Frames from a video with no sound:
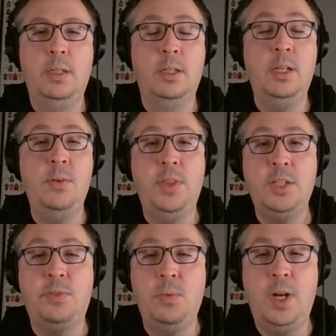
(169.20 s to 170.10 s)
Hello and thanks
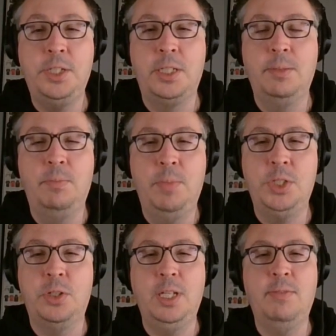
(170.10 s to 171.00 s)
for watching. Be
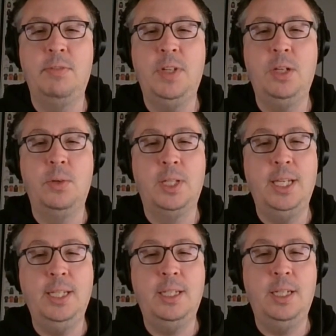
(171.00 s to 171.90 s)
sure to give the video a
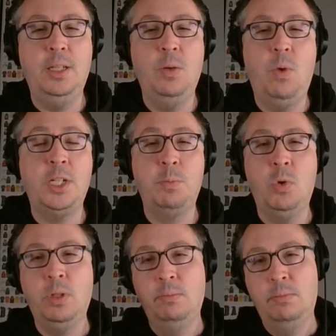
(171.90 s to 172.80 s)
like and you can watch
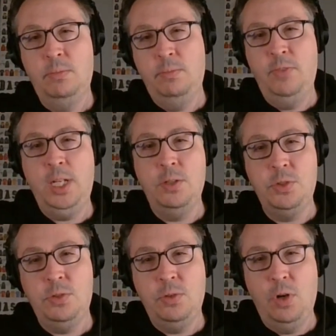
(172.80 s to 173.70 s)
more
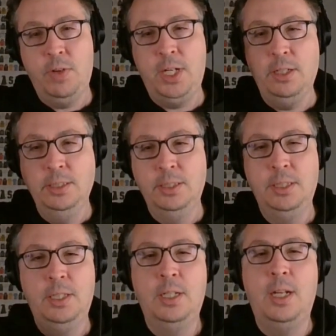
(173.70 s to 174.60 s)
videos over here.
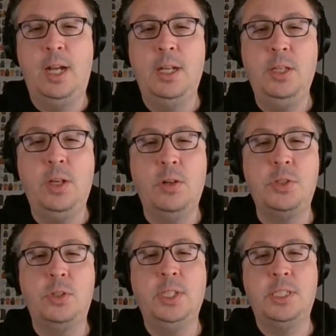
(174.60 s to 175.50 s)
You can also
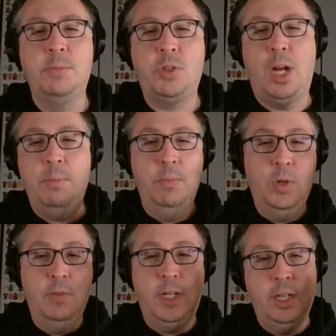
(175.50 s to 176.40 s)
click subscribe
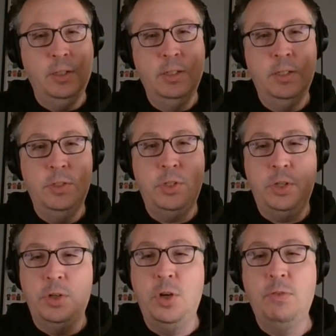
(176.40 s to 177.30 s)
over here so
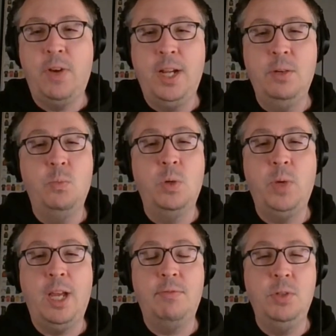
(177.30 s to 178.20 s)
you're notified when we
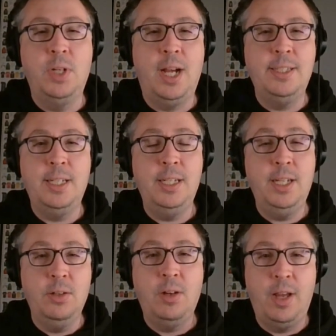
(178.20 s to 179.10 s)
have new content
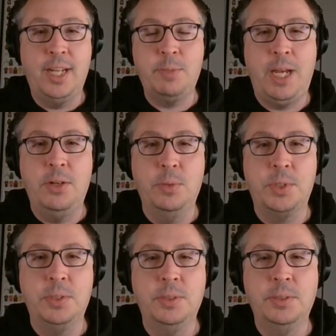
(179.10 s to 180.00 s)
here on Expat Hoops.